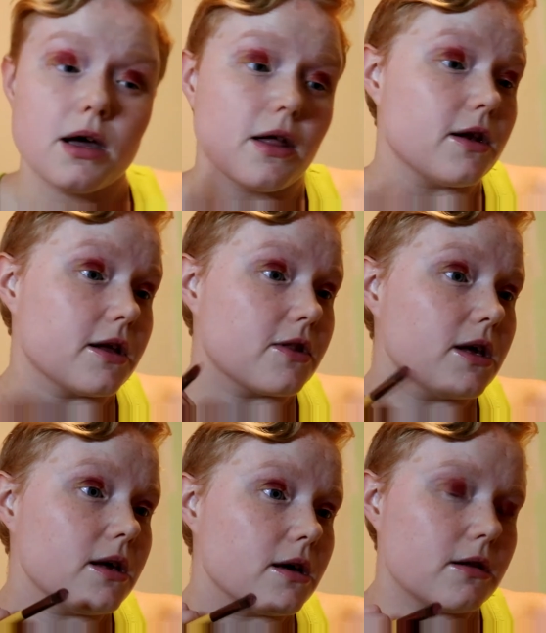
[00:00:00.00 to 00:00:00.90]
And I
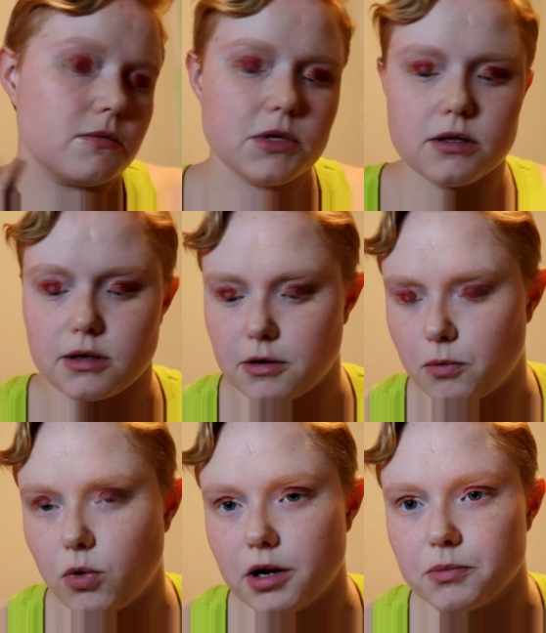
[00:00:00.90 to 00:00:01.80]
think, let me look at
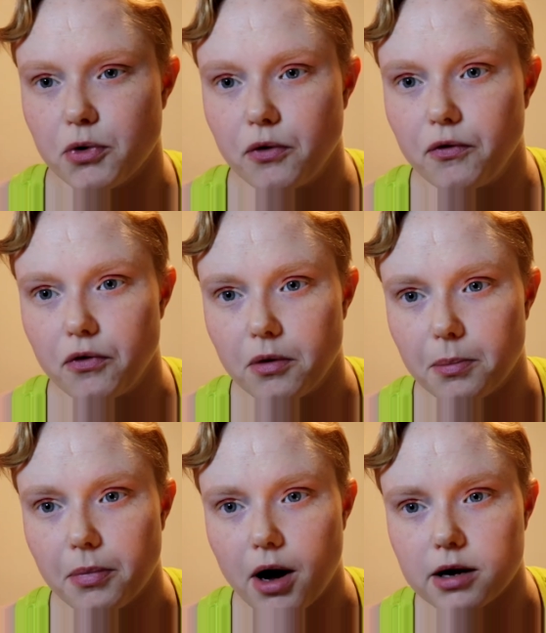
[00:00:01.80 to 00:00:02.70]
what it broke for the
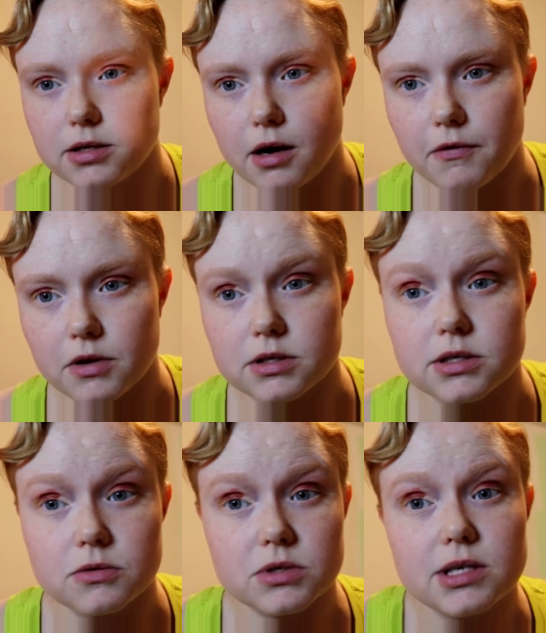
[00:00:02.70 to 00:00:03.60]
box office,
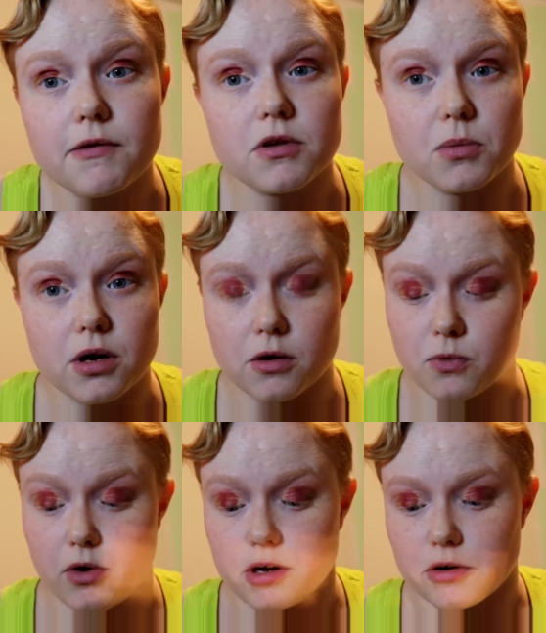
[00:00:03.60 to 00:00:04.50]
because it was definitely breaking
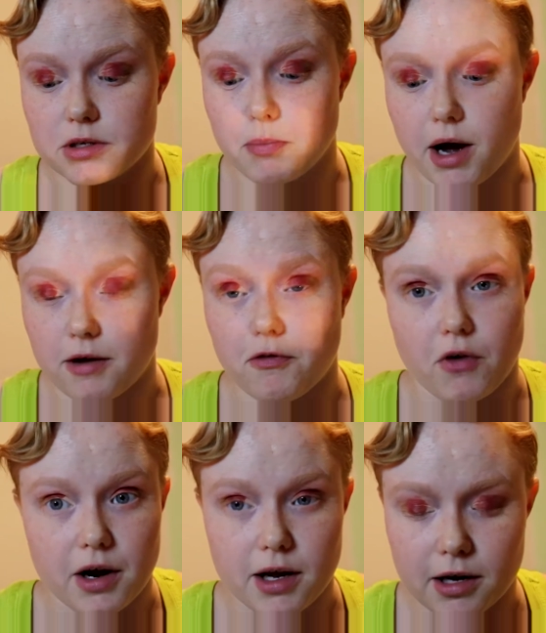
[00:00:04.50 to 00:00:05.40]
records by
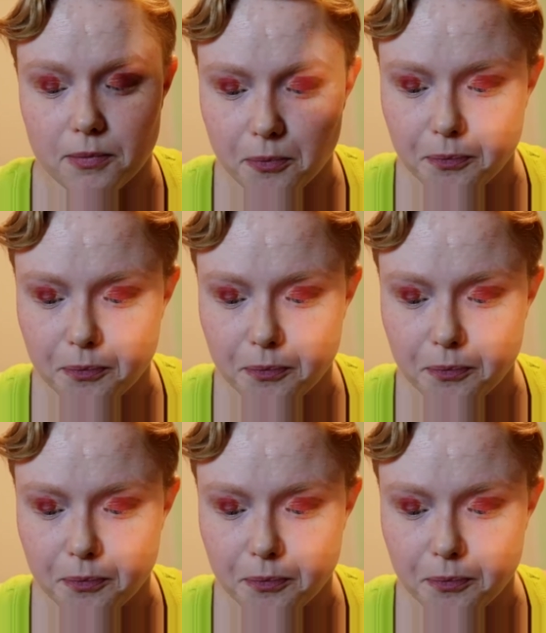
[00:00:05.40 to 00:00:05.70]
Friday.